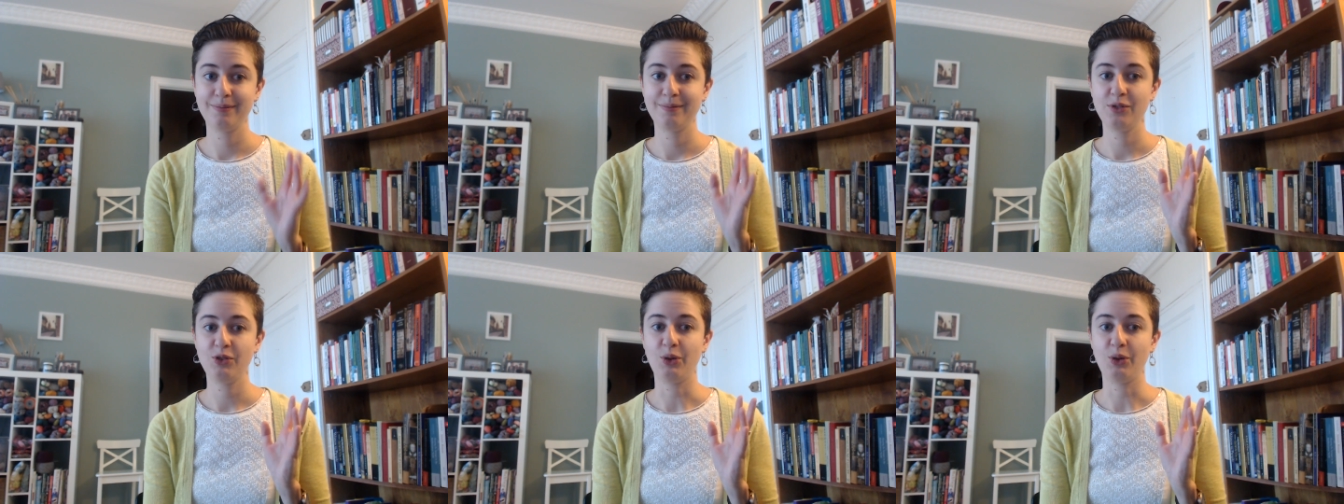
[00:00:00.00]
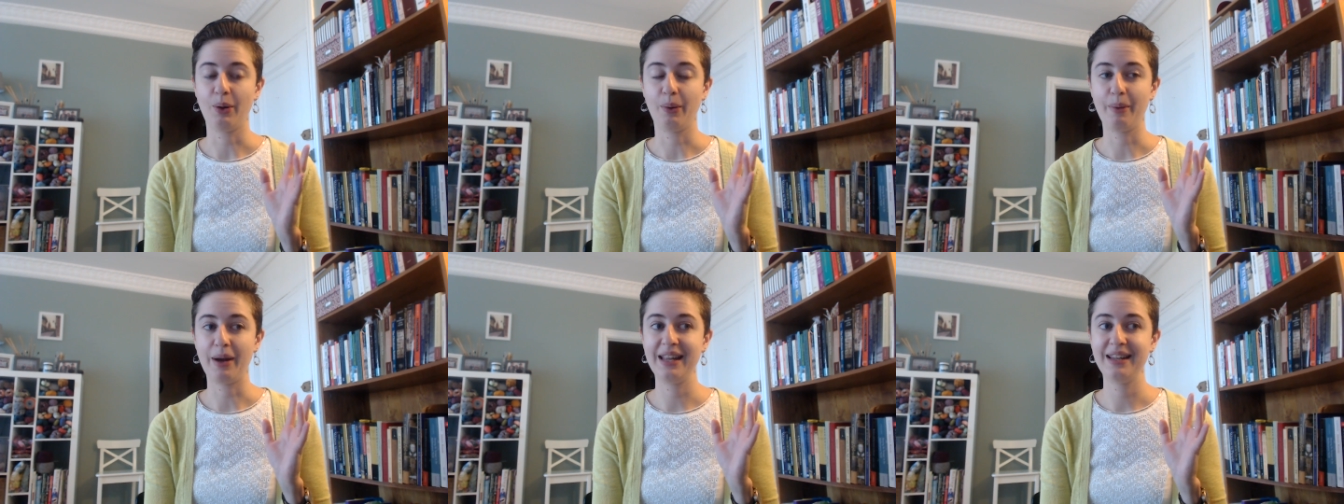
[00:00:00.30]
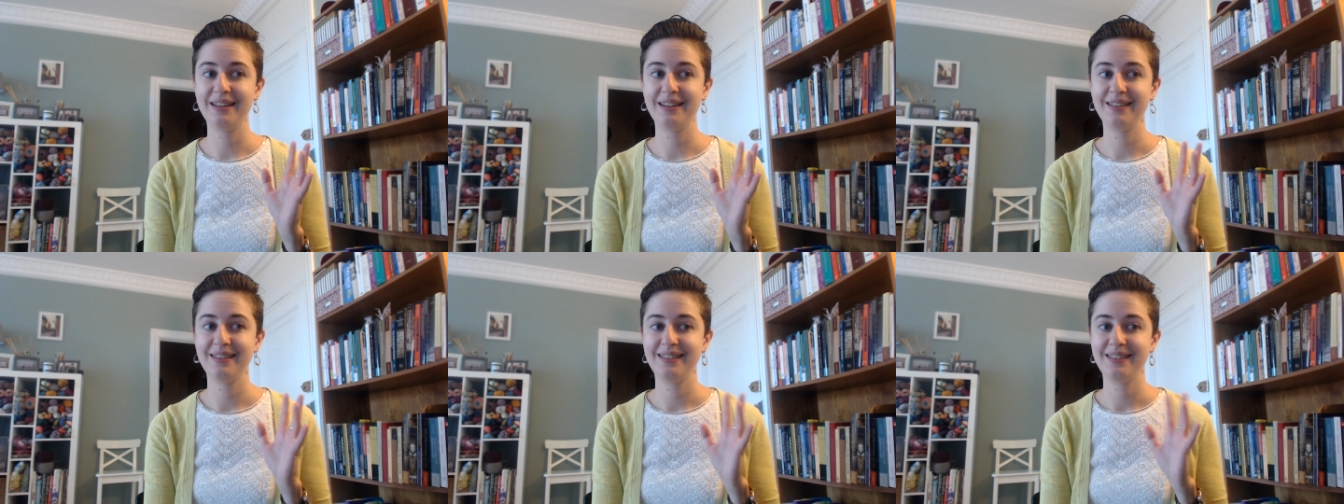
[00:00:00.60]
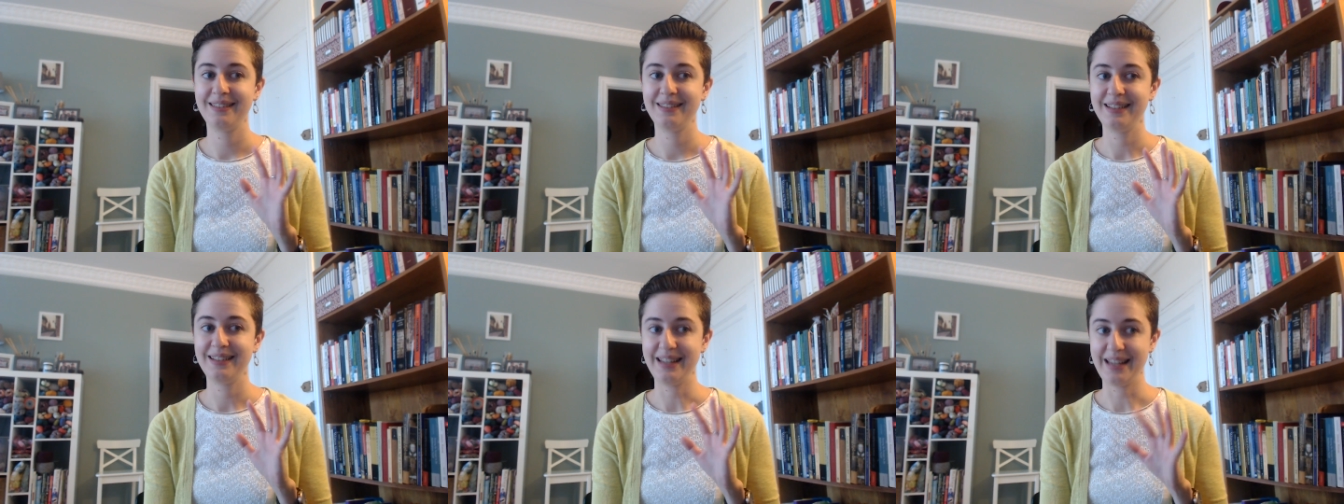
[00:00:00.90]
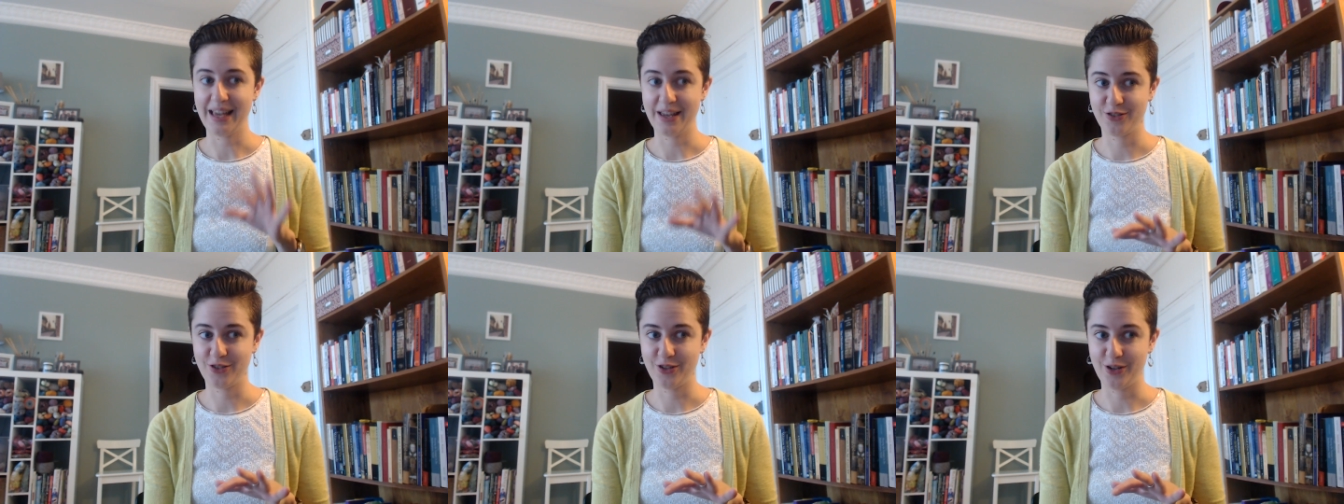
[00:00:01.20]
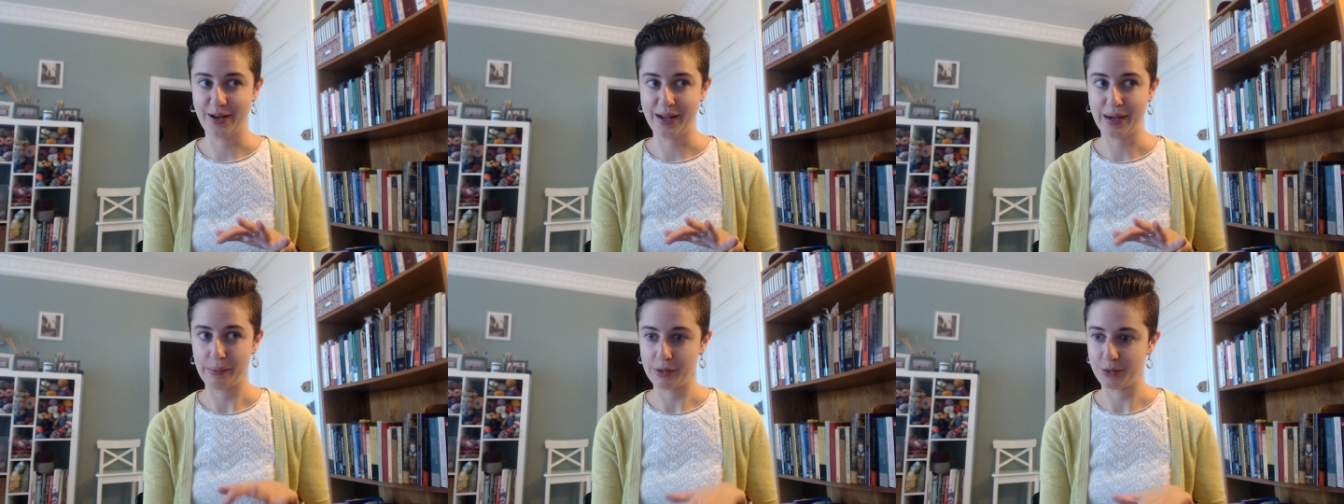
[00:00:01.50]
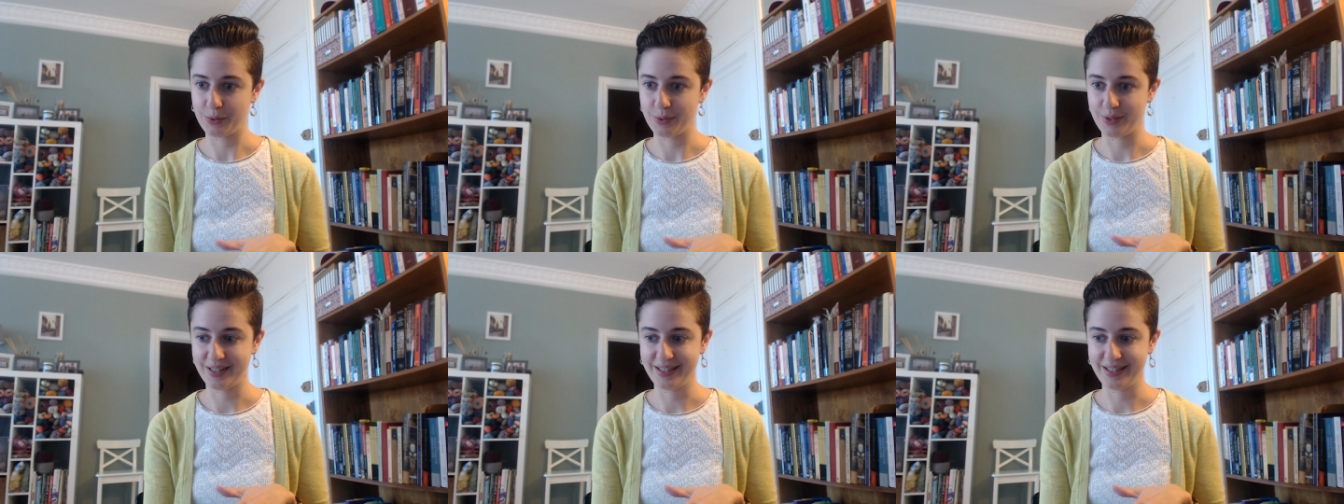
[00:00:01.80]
So I went yesterday, which was